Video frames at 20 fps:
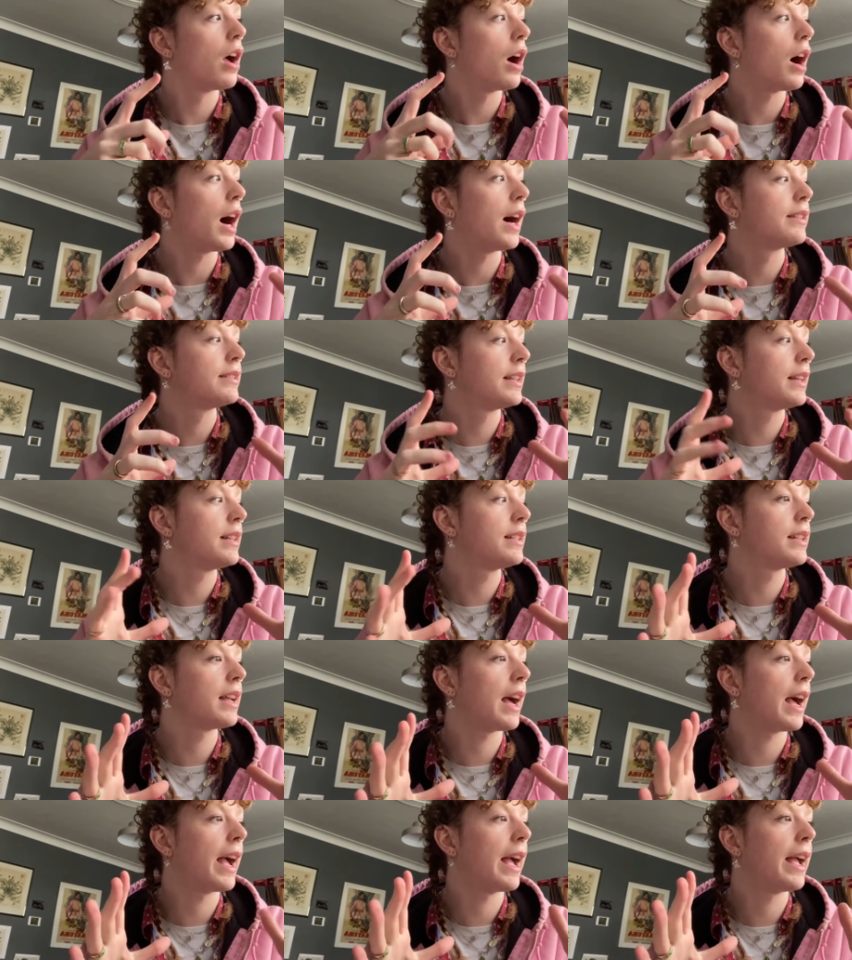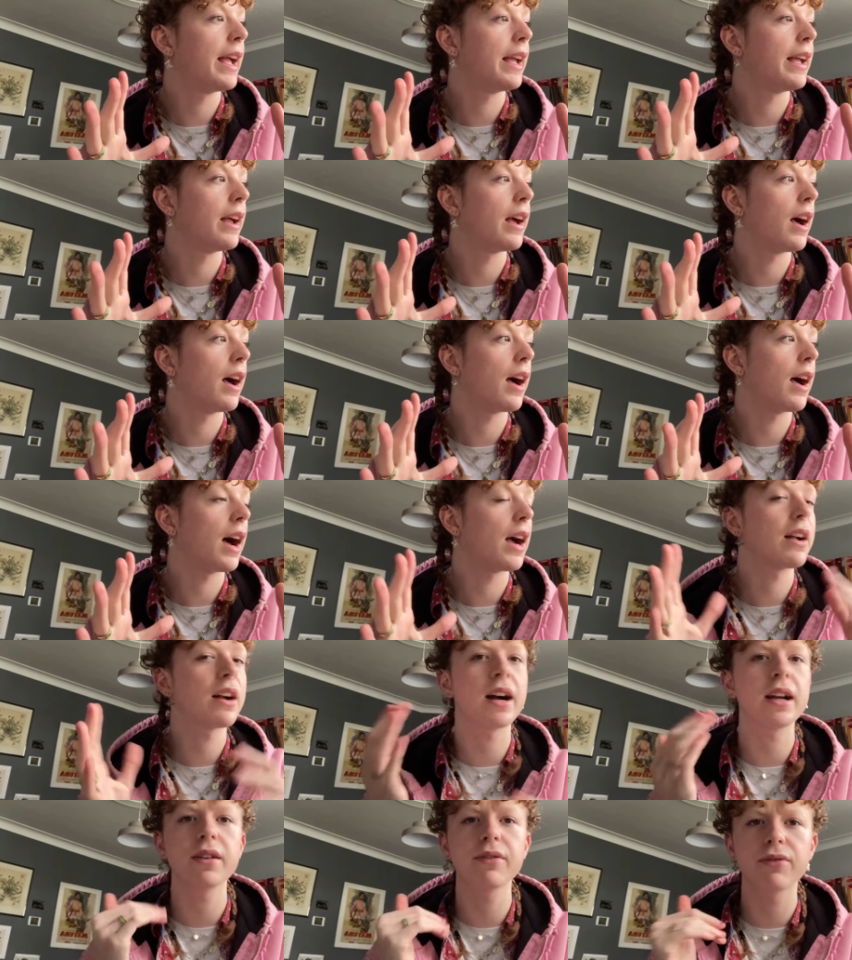I did a, I
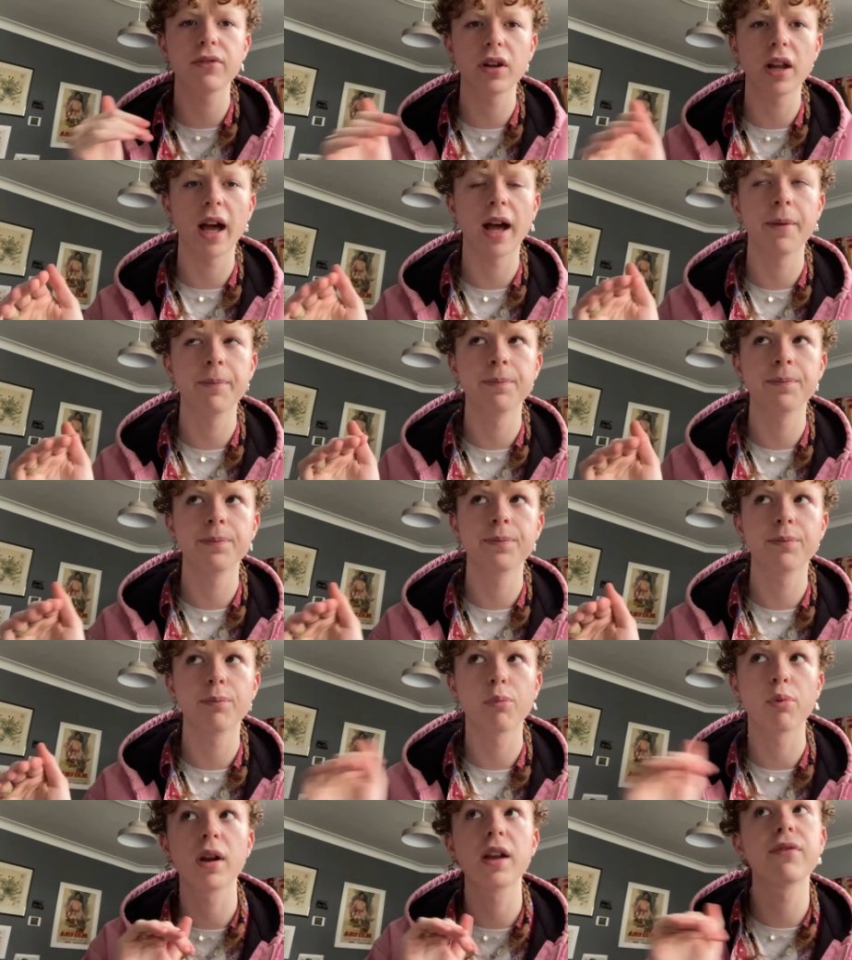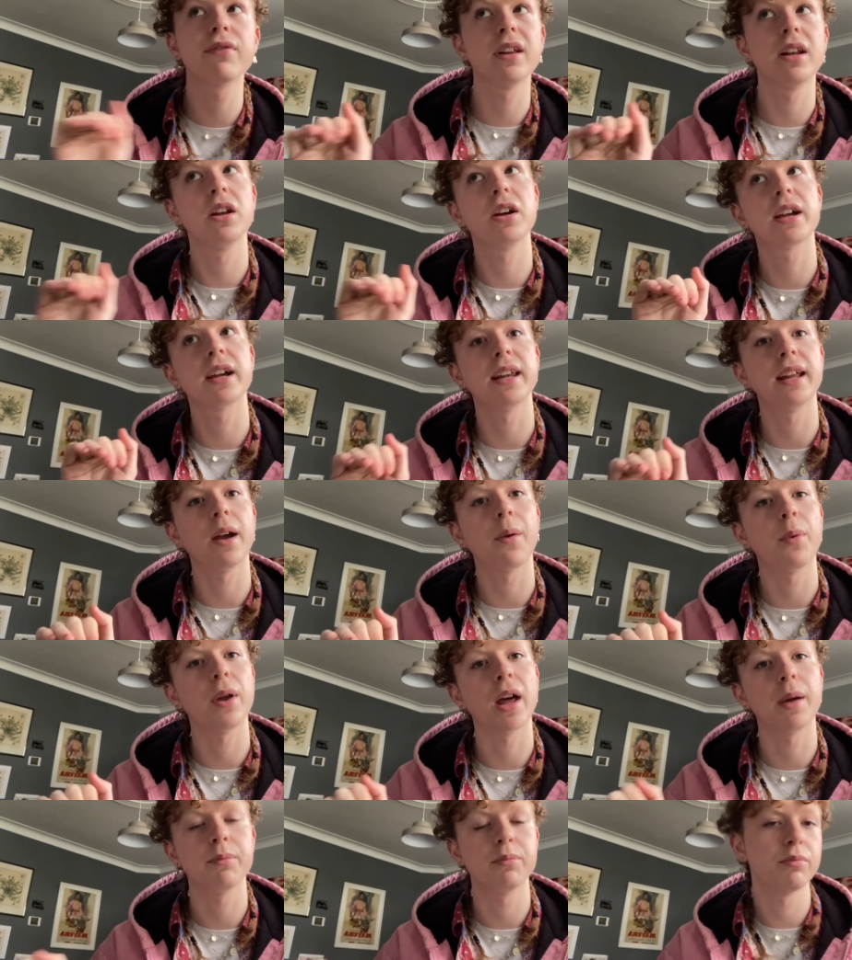kind of um, briefly look at it
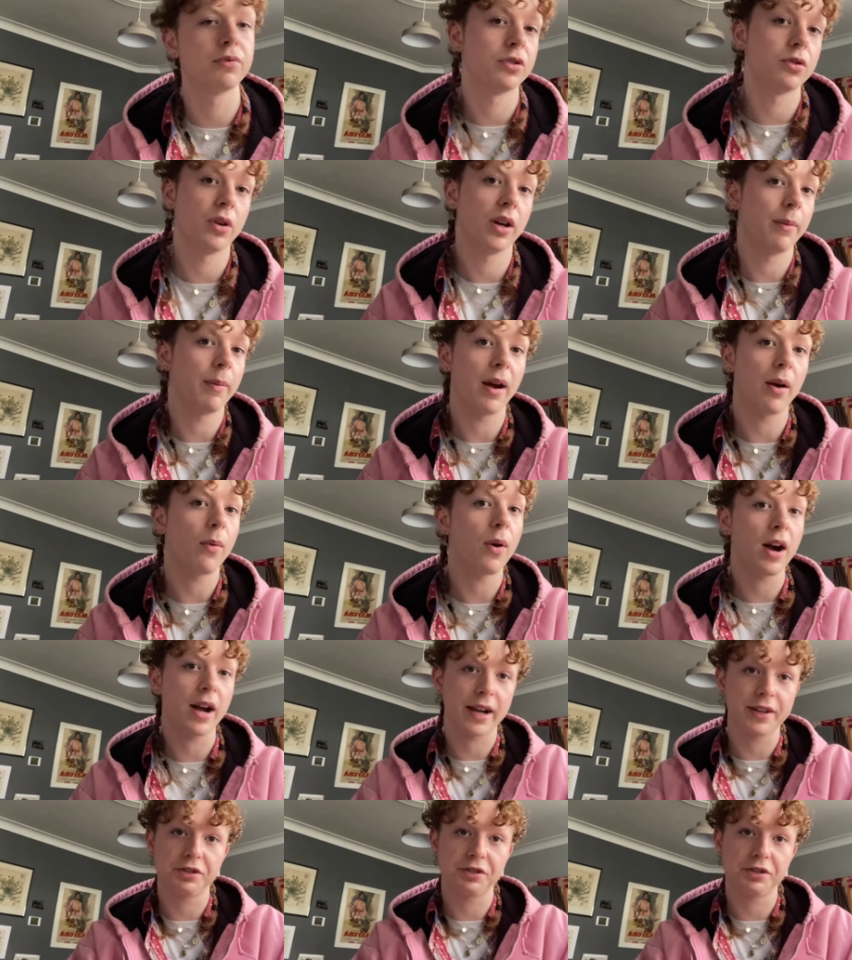when I'm doing my work.